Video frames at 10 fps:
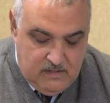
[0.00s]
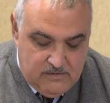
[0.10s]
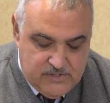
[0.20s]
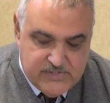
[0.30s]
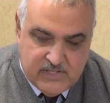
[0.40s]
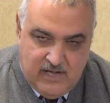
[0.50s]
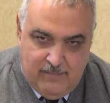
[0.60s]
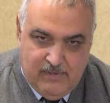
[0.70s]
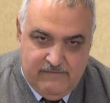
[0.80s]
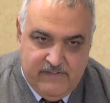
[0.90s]
Just a
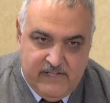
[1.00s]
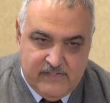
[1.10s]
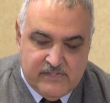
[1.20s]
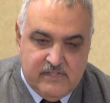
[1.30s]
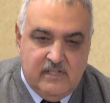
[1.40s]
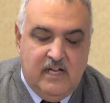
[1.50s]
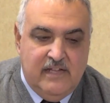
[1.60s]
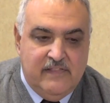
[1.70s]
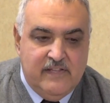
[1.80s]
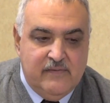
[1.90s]
couple of things I
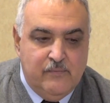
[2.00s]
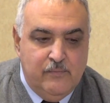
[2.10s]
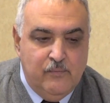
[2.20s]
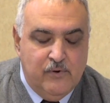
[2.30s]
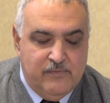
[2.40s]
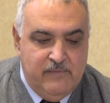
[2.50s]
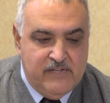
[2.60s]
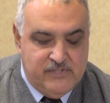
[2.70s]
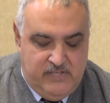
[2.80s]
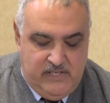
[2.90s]
think worth
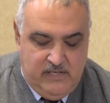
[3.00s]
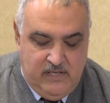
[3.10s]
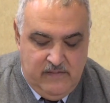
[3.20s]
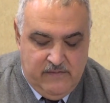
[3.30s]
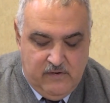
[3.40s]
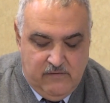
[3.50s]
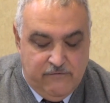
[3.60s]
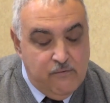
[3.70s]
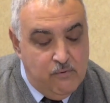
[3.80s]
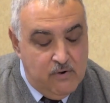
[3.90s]
mentioning.
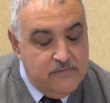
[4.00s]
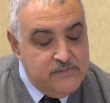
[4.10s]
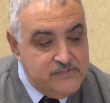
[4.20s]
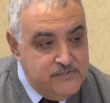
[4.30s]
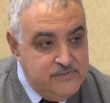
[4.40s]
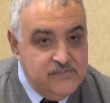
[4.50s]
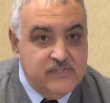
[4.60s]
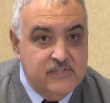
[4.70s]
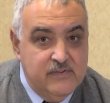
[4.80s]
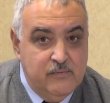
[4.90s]
For the students
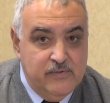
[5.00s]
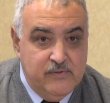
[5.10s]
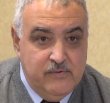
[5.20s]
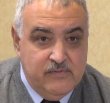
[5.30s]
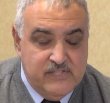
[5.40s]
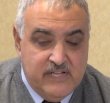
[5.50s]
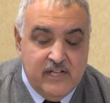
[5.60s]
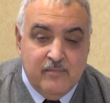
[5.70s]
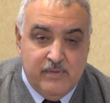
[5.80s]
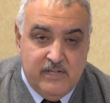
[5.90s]

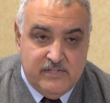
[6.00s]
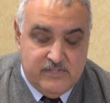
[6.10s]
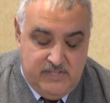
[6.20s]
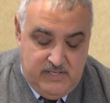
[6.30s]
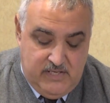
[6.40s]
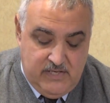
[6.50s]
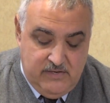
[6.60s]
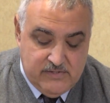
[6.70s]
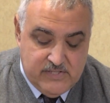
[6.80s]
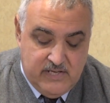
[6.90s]
seeking a PhD in
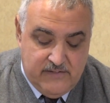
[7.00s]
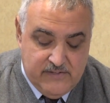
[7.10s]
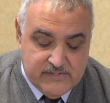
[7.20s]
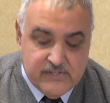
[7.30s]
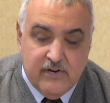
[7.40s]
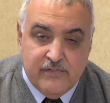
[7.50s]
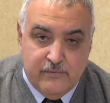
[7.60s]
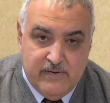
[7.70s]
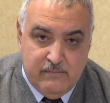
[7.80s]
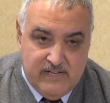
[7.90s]
nursing ethics, there are
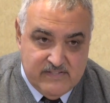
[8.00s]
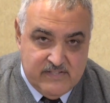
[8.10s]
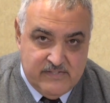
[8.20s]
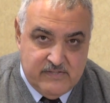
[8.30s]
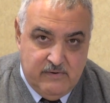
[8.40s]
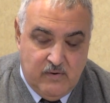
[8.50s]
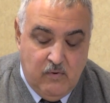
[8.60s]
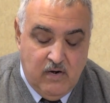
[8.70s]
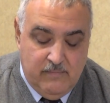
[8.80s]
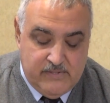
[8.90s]
3 residency
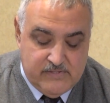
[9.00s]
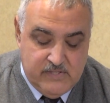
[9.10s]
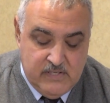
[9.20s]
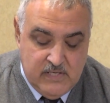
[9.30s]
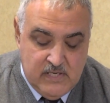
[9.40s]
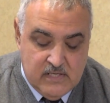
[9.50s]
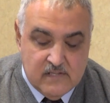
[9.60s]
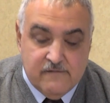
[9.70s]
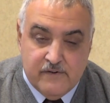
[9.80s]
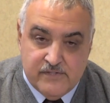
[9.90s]
requirements.
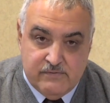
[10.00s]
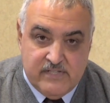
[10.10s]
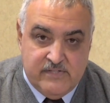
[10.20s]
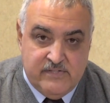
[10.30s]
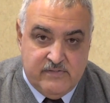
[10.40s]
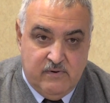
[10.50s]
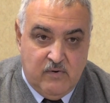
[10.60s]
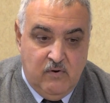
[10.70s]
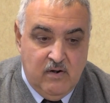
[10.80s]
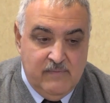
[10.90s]
The first residency
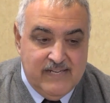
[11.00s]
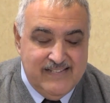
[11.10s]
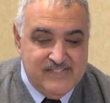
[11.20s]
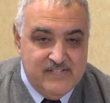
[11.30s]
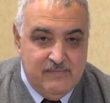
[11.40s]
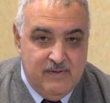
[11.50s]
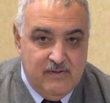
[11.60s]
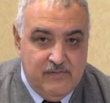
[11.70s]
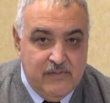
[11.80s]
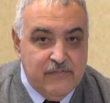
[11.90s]
requirement is in
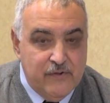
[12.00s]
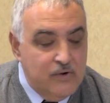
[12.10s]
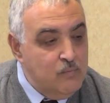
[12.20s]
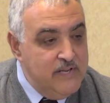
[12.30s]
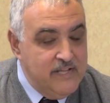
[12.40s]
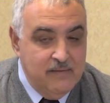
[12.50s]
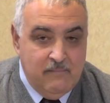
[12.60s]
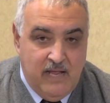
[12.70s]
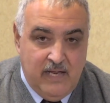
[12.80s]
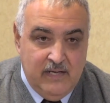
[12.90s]
the 3rd week in
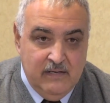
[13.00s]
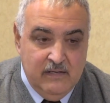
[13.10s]
May,